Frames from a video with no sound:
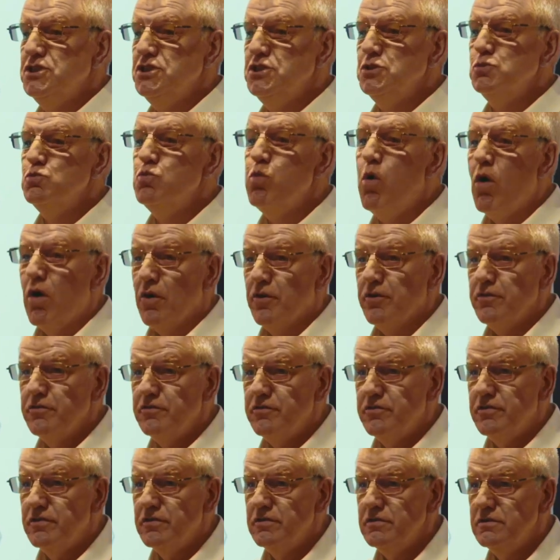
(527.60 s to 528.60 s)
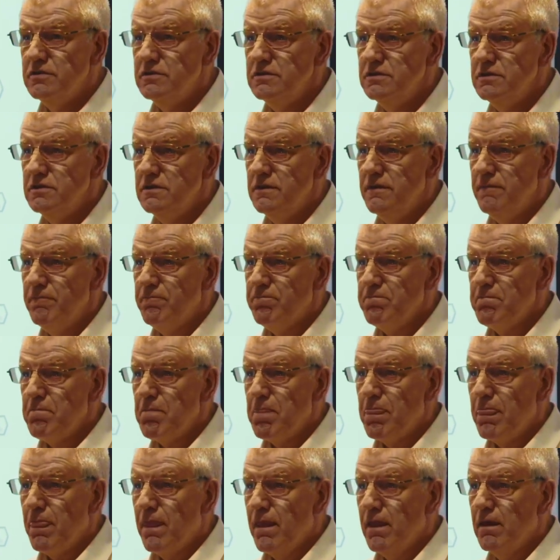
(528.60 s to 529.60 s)
you want.
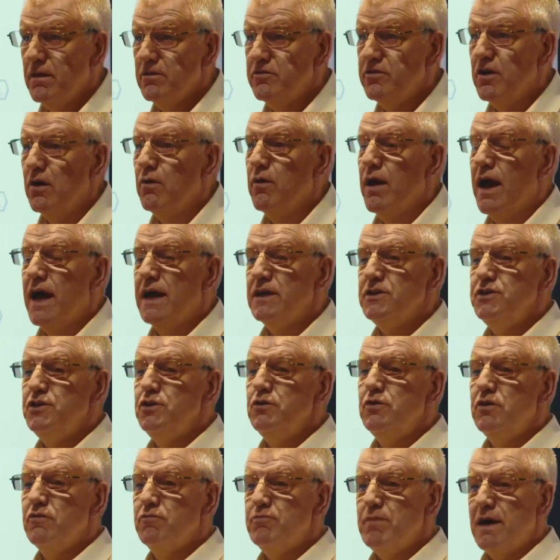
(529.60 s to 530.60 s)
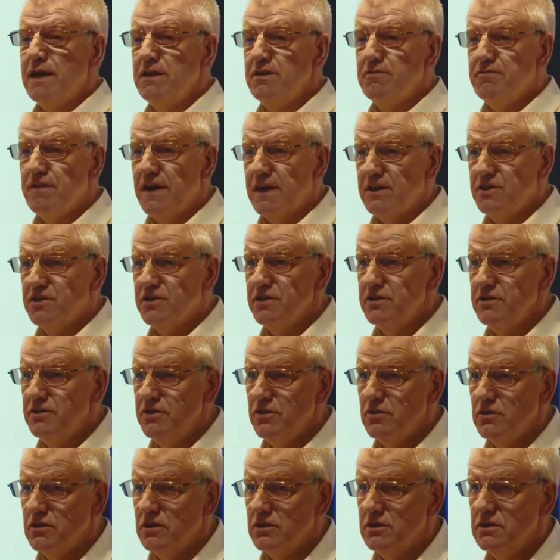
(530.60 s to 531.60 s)
So as you have manufactured
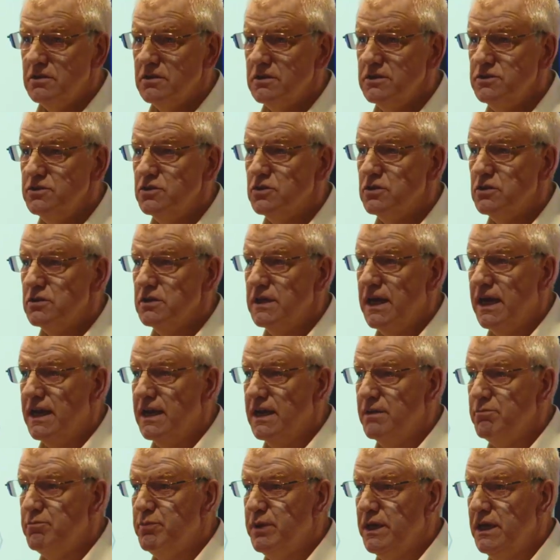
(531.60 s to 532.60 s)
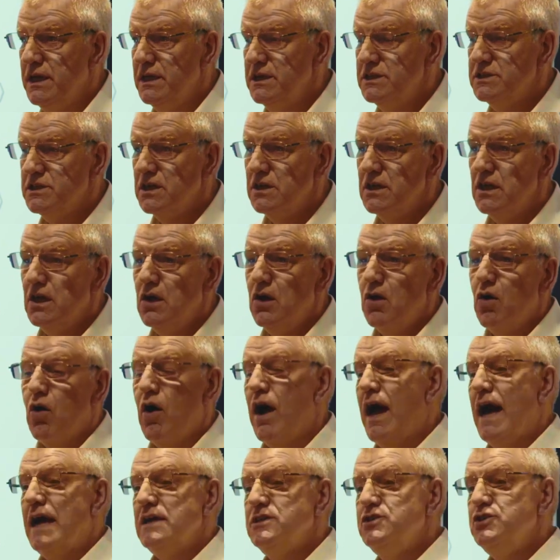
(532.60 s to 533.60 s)
your LNPs,
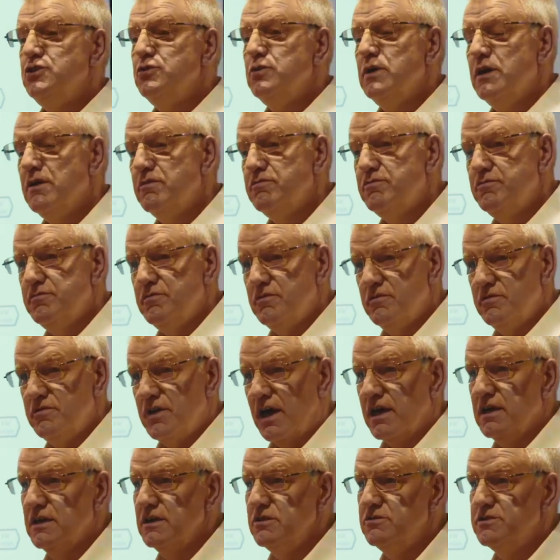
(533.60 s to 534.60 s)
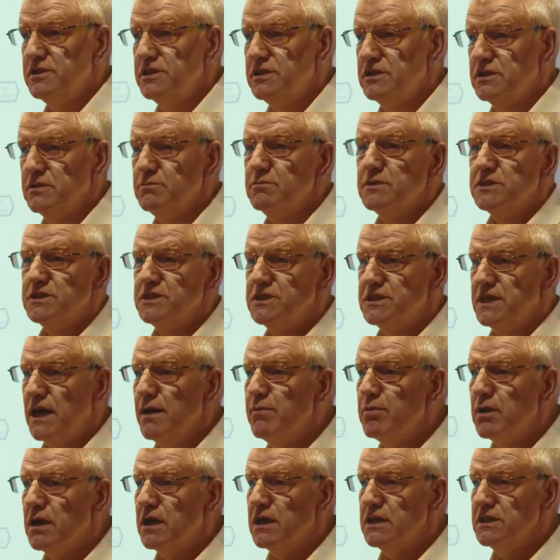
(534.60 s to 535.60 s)
or as you have diluted them and
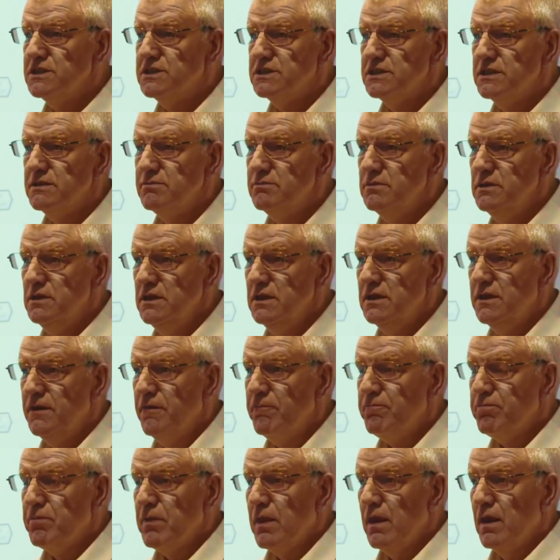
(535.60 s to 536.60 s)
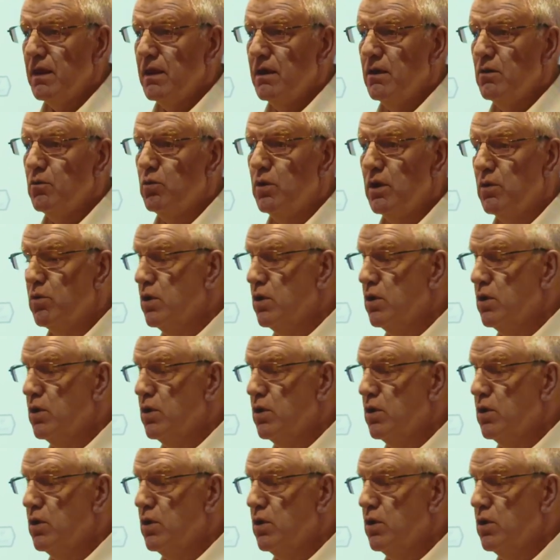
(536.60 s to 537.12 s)
stabilized them, we're